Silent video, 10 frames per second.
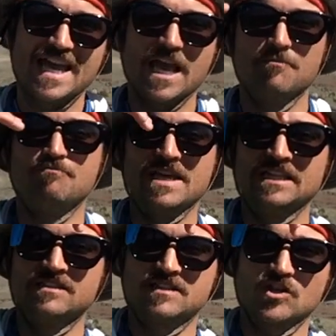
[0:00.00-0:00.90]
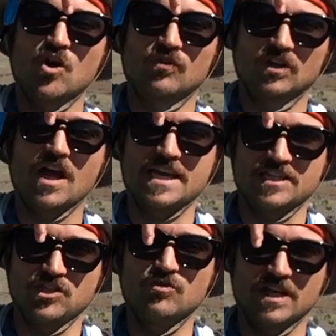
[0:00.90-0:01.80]
it bends the
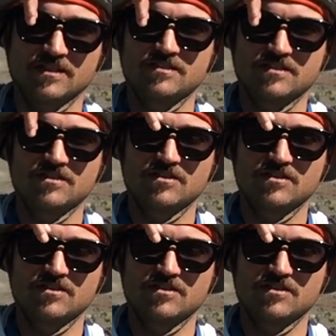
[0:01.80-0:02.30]
overlying units.